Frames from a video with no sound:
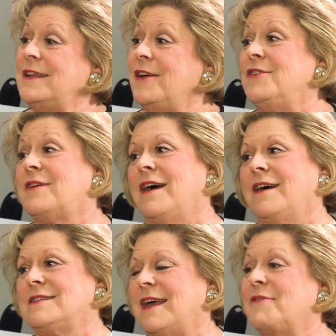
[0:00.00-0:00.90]
know you
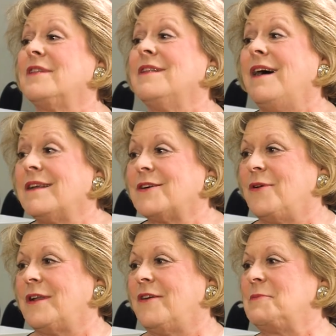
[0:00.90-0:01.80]
guys have a lot
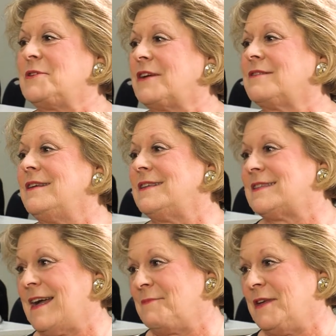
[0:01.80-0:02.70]
going on, and particularly
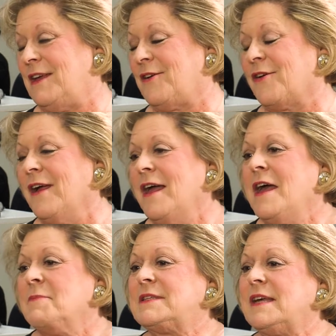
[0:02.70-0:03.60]
this time of year.
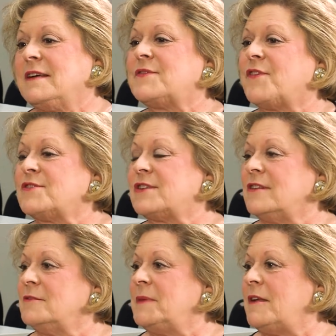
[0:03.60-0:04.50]
But tell us first a
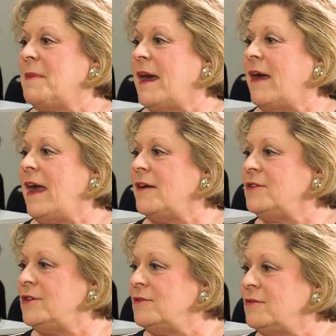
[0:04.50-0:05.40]
little bit about how
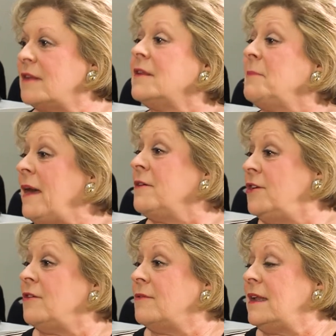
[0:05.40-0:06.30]
you
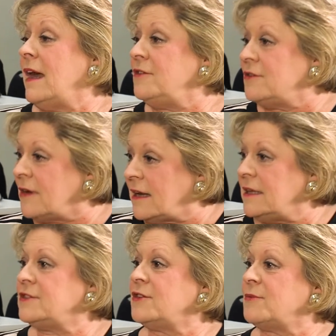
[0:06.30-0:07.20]
and how you got
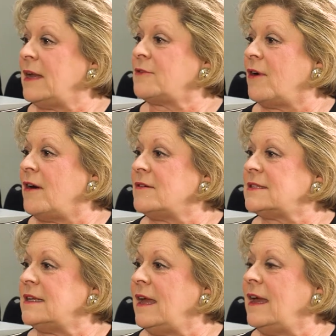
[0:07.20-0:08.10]
into the Red
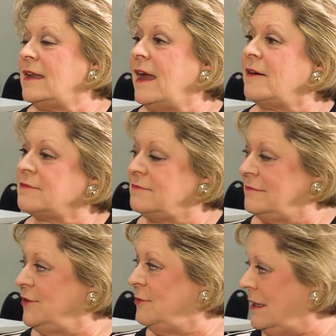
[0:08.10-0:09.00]
Cross and how
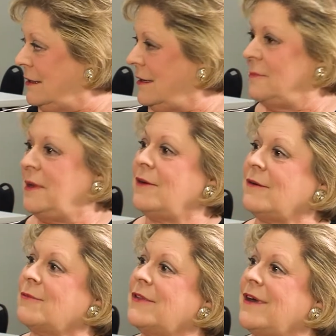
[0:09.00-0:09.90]
you ended up
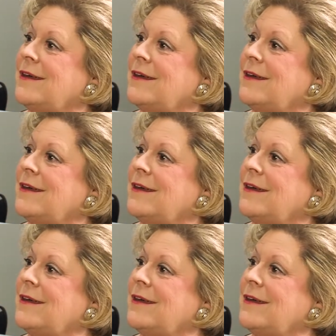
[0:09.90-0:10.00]
here with